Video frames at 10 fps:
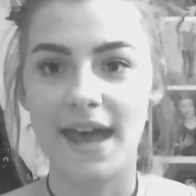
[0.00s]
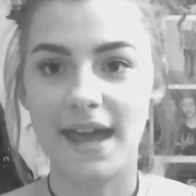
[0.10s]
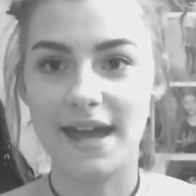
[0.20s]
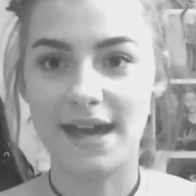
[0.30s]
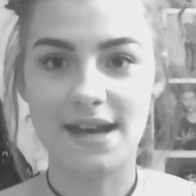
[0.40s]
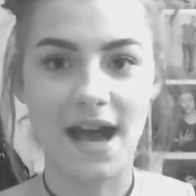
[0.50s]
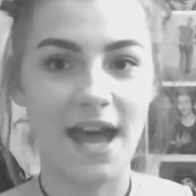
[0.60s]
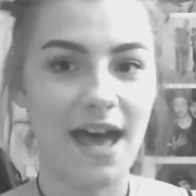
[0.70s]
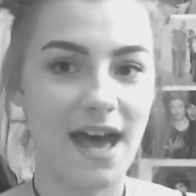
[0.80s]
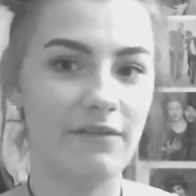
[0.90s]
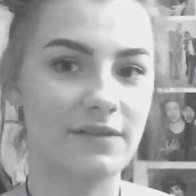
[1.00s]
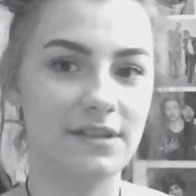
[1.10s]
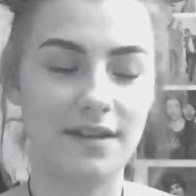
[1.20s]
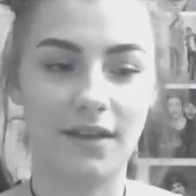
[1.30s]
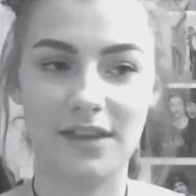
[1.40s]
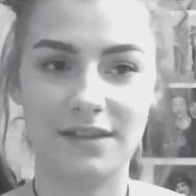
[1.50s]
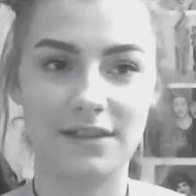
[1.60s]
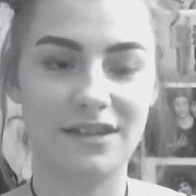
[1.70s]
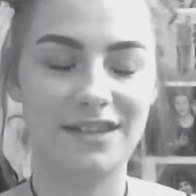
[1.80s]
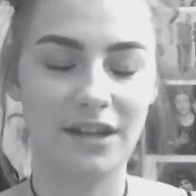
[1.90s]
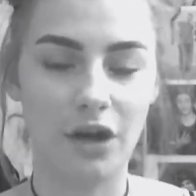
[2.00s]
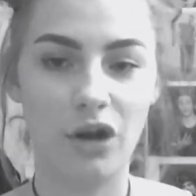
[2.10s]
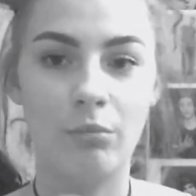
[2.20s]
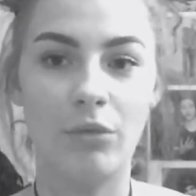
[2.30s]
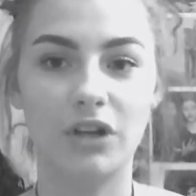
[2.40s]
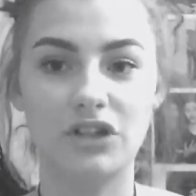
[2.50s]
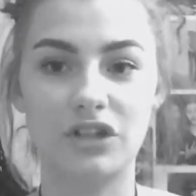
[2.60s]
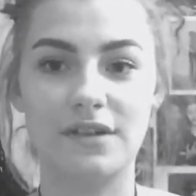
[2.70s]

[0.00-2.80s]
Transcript: and I have sung this so much,